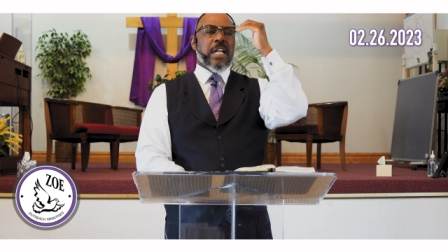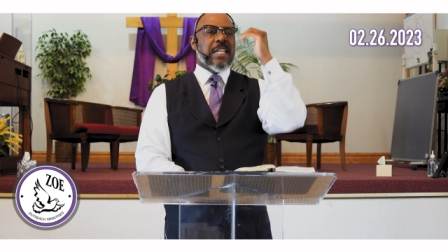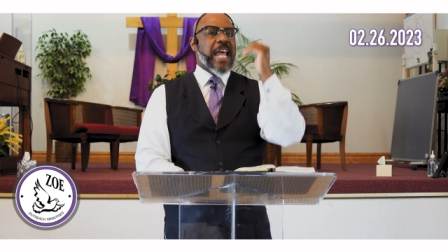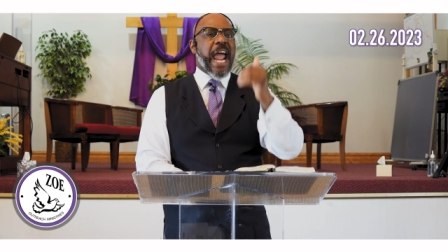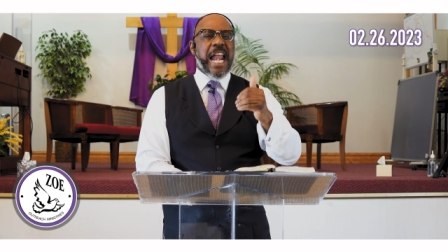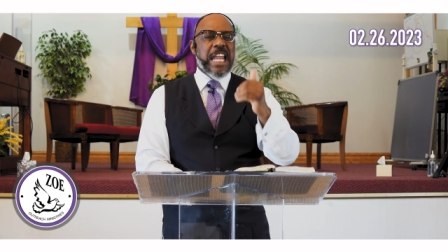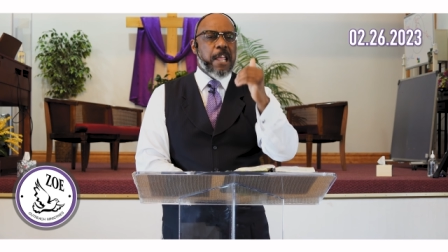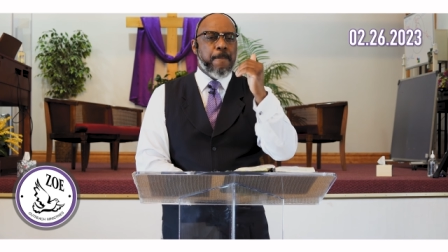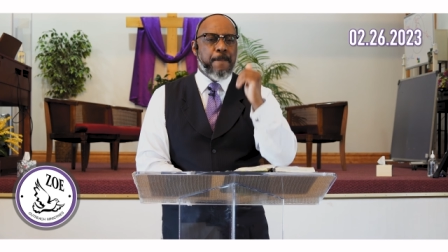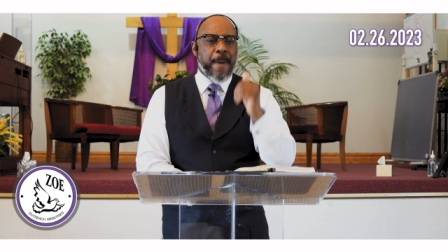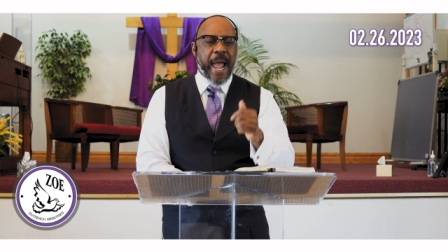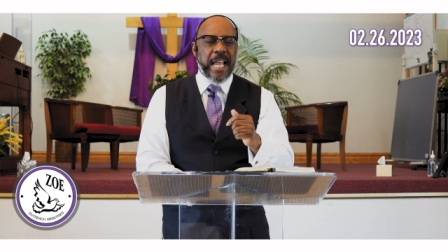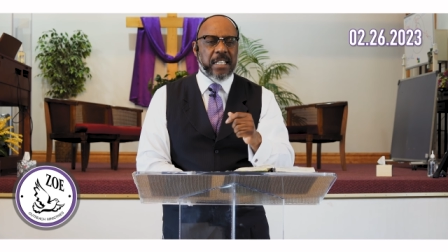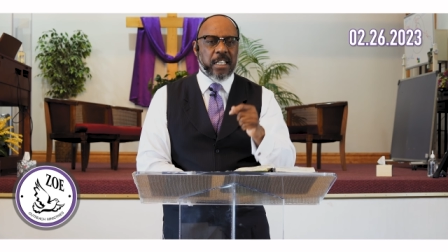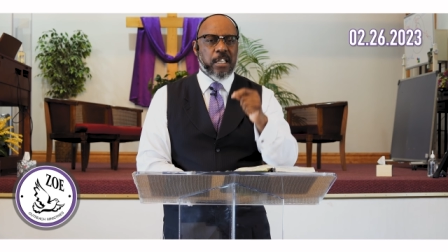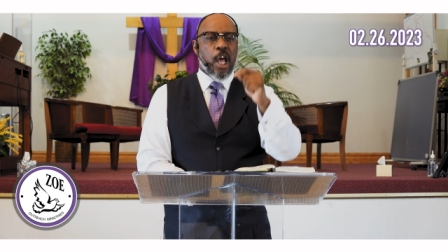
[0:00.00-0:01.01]
a daily
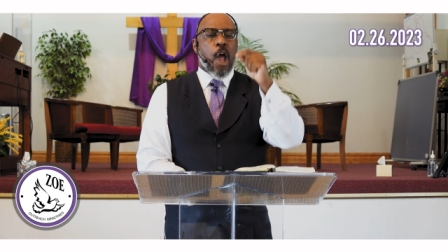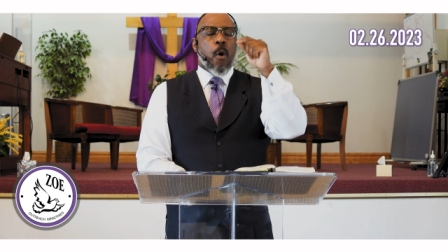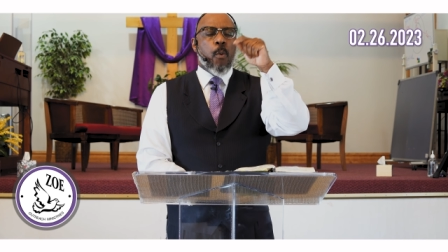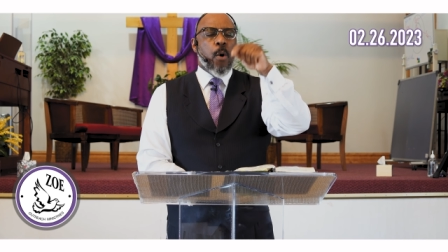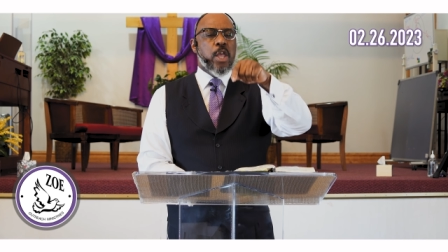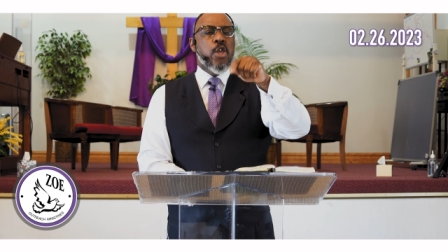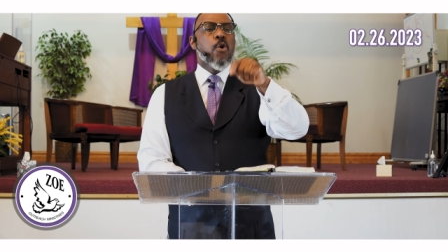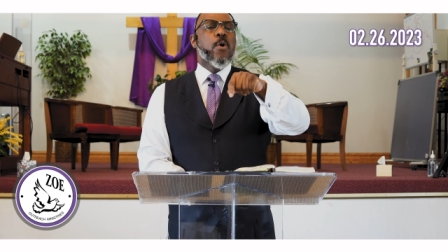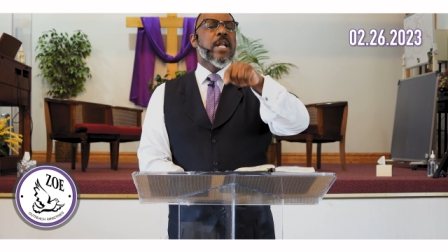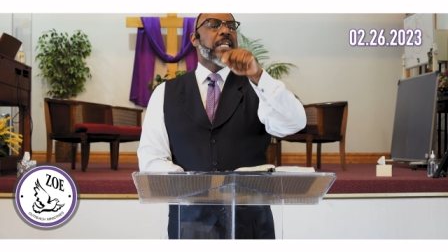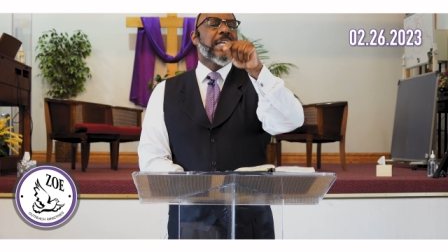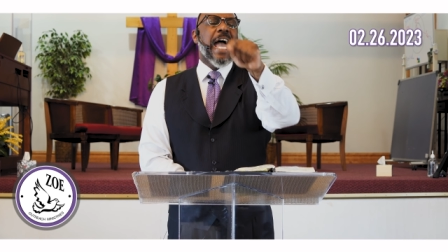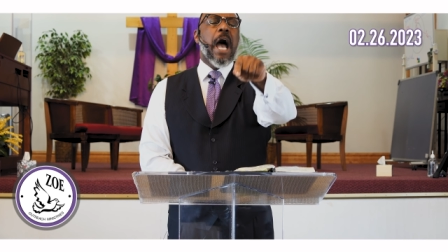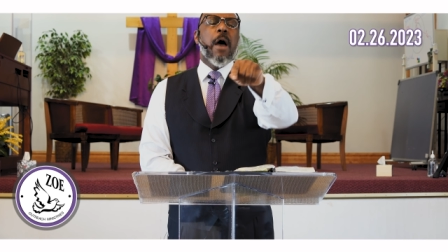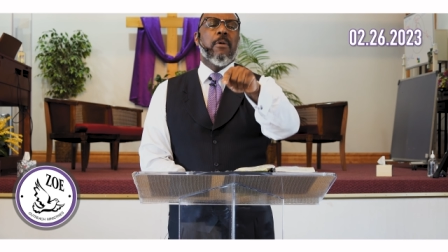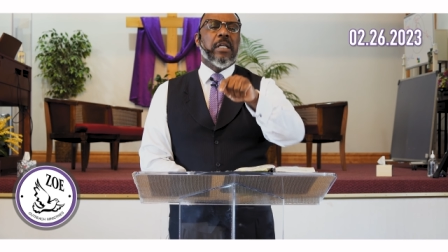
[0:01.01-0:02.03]
basis. When you
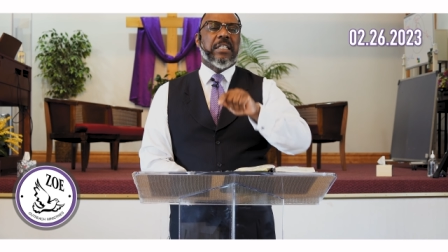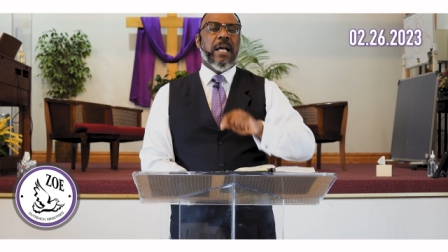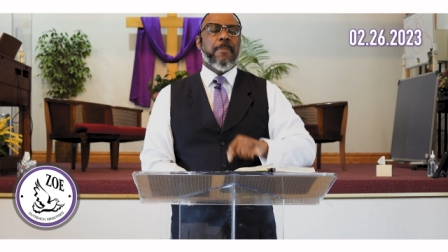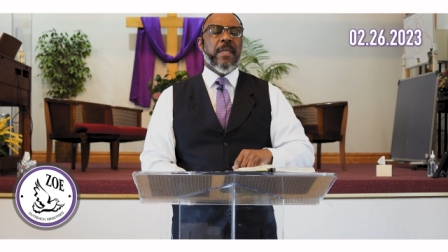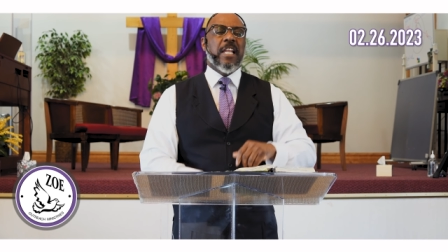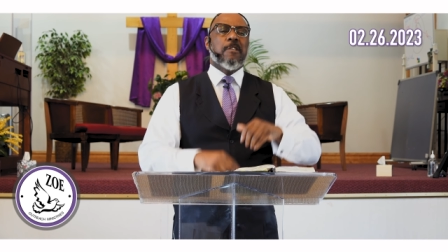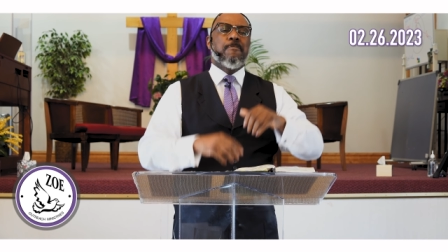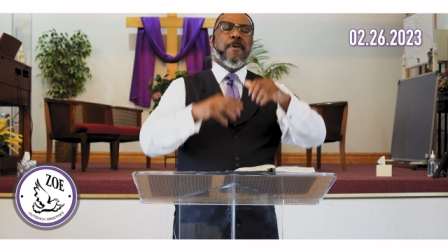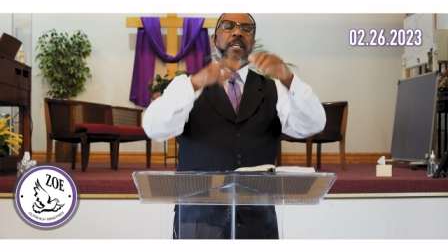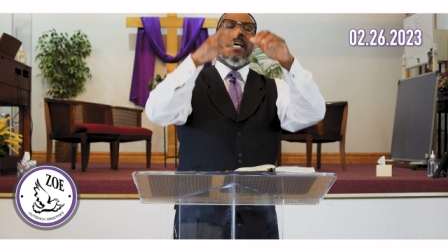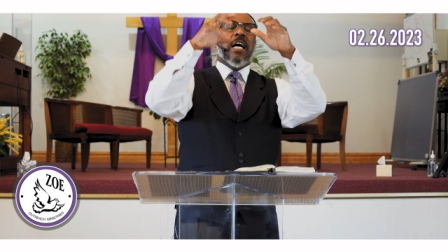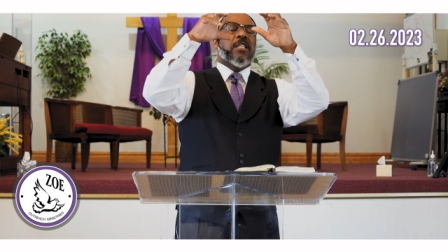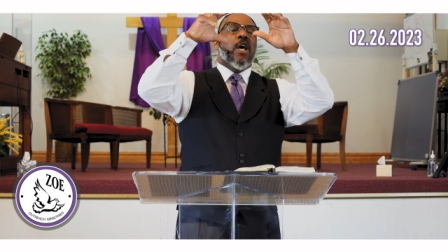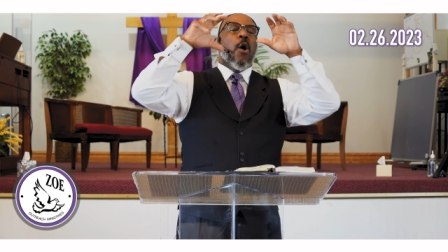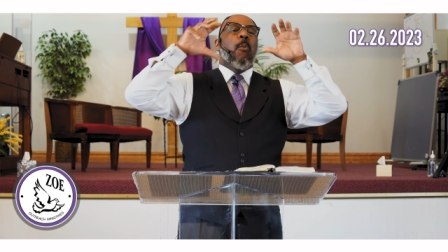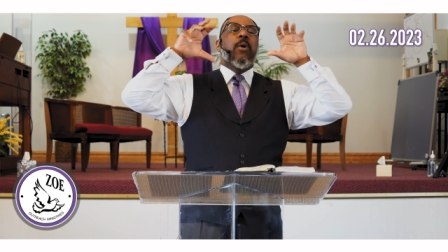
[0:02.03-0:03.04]
encounter something, it's
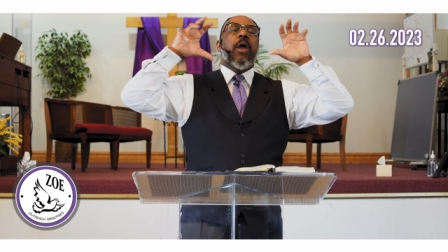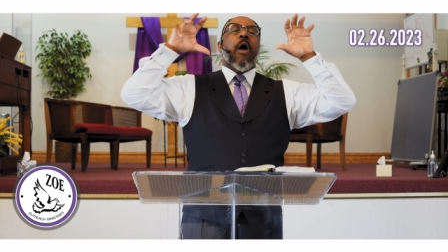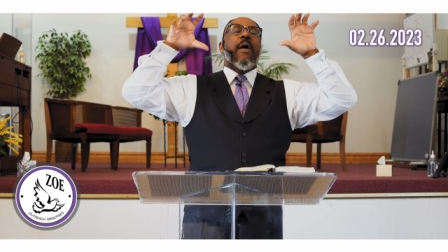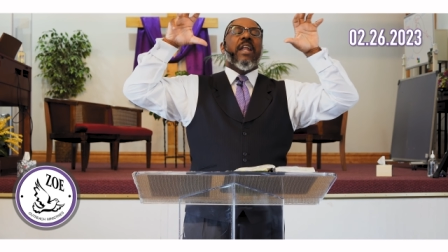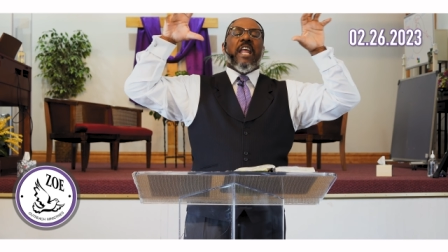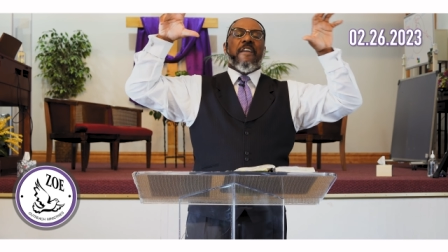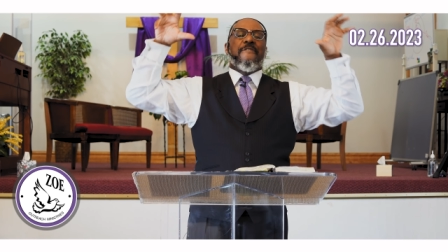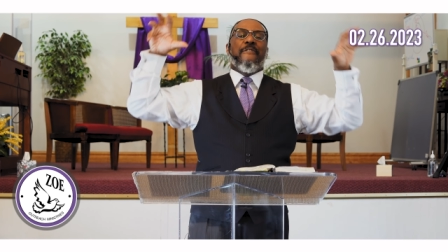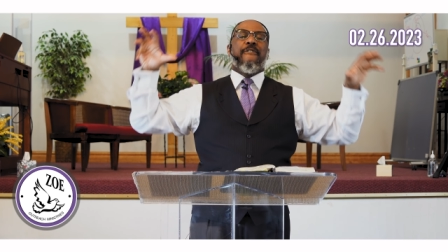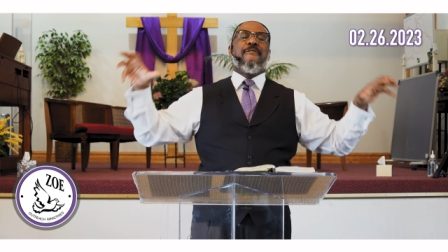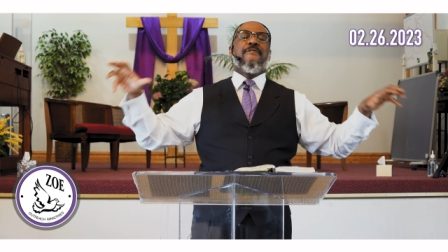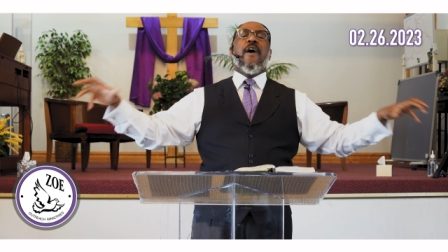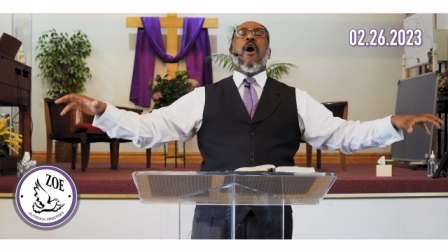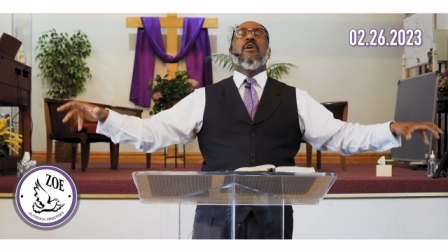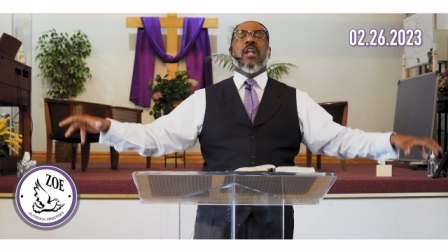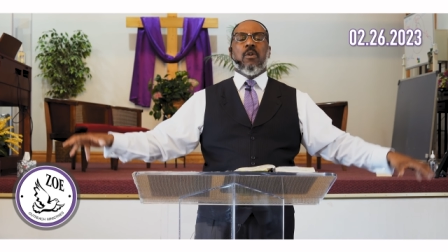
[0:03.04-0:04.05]
because we are in a
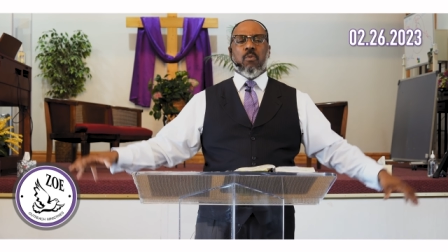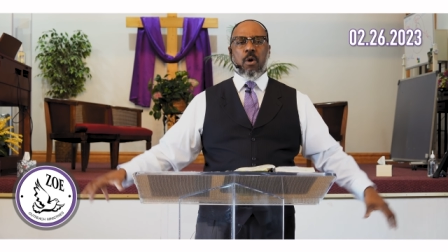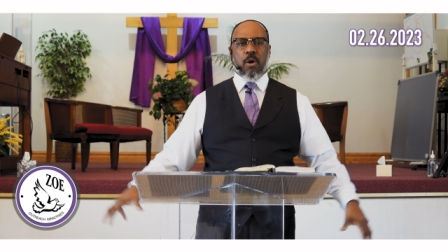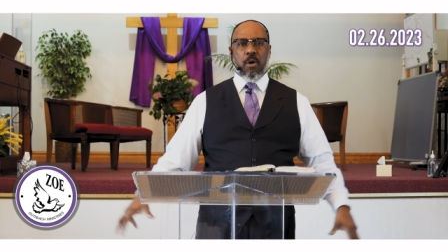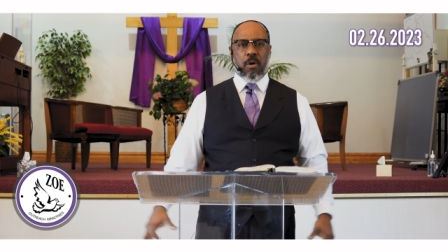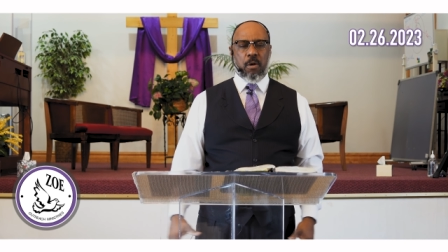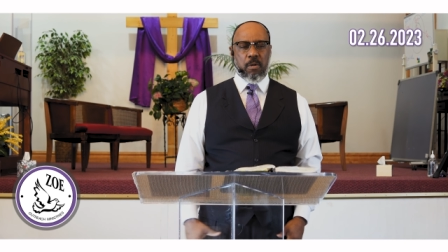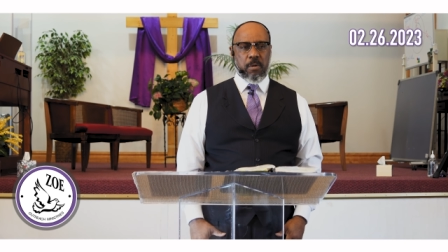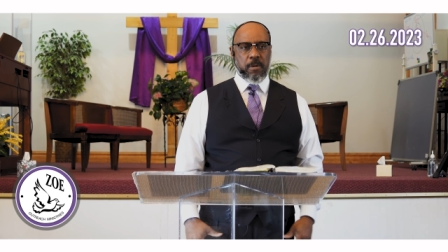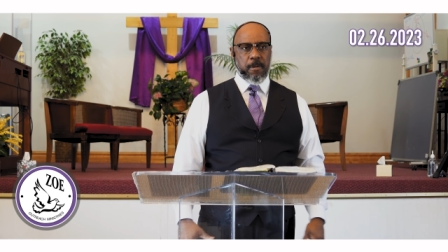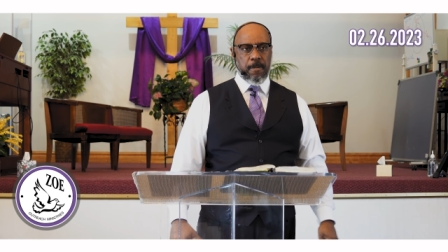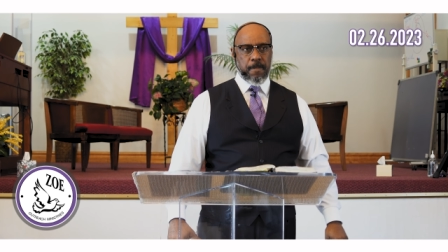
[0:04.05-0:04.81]
fallen world.